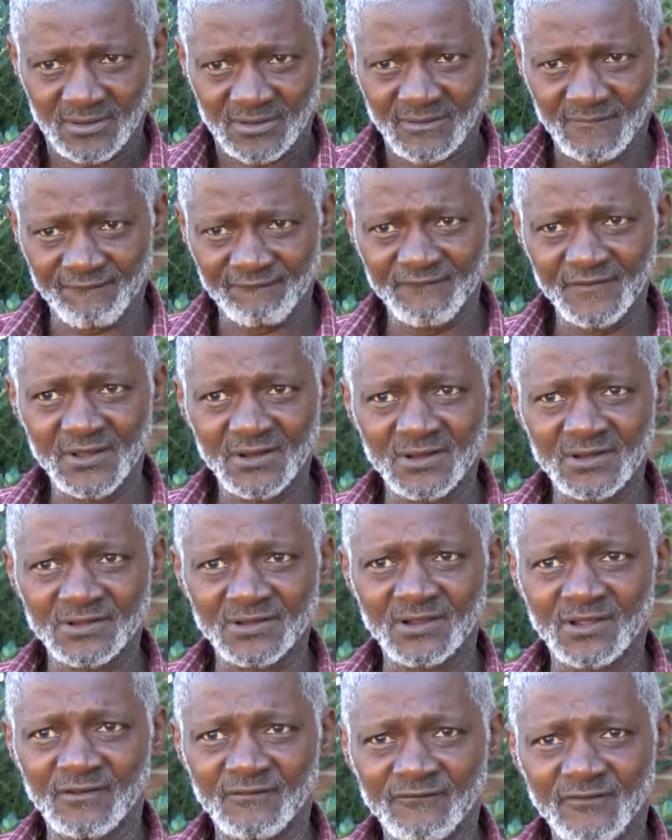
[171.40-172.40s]
the
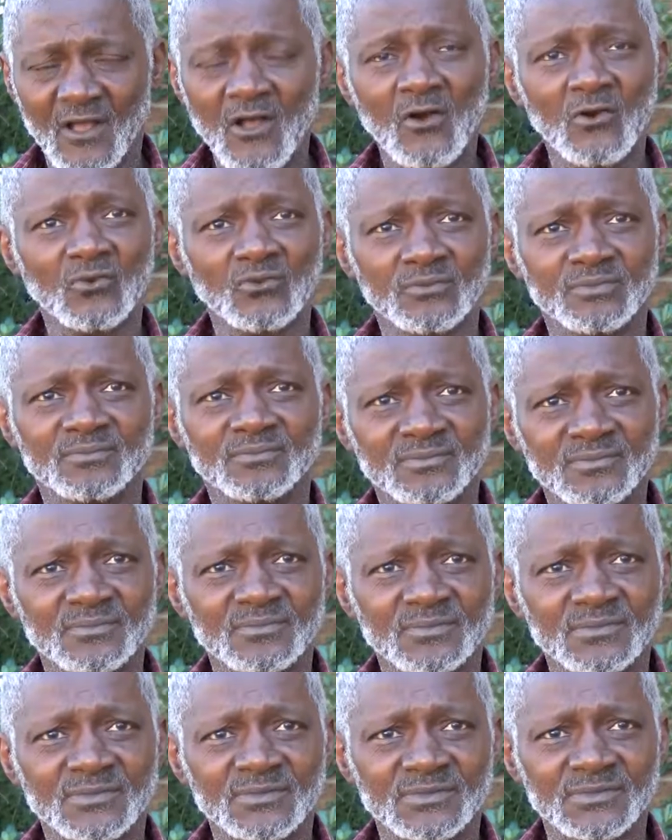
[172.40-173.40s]
feeling of hope
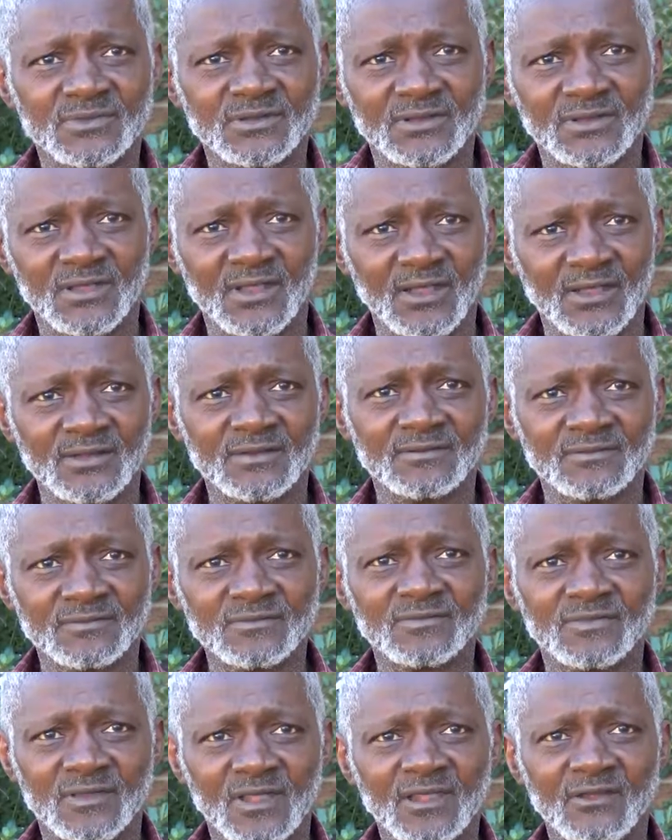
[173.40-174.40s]
that
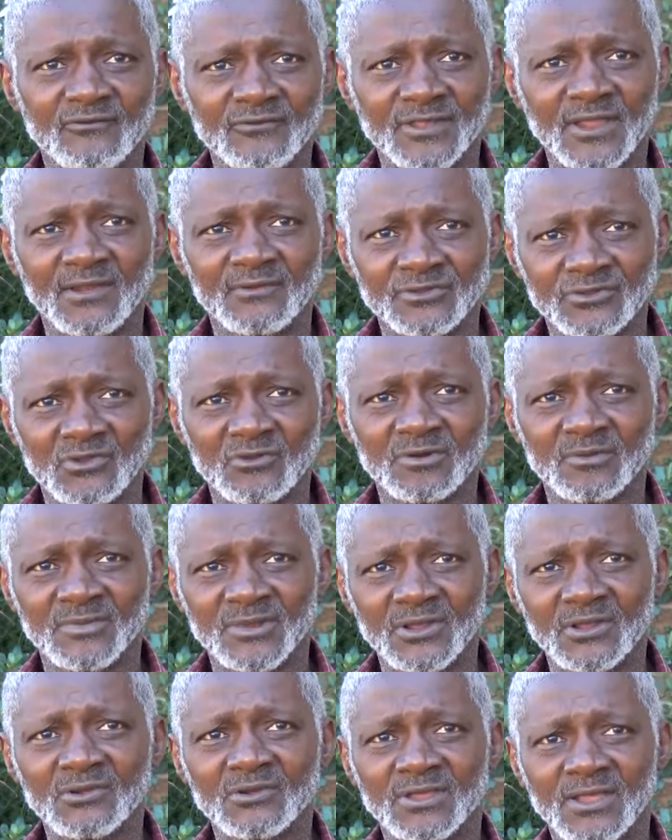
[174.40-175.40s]
everything was gonna
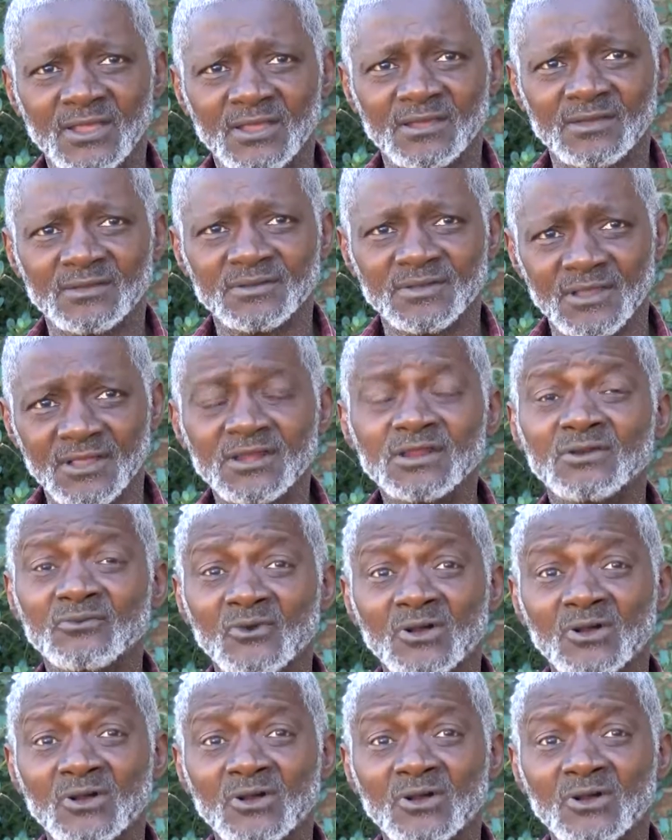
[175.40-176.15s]
be okay, and it